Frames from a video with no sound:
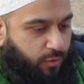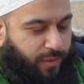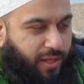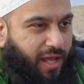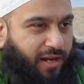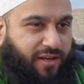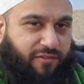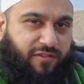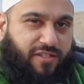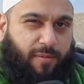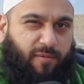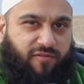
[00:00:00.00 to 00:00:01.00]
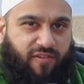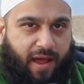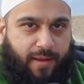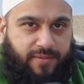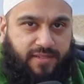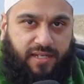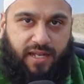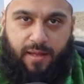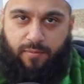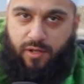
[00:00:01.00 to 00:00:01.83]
Hope you got a different type of vibe today.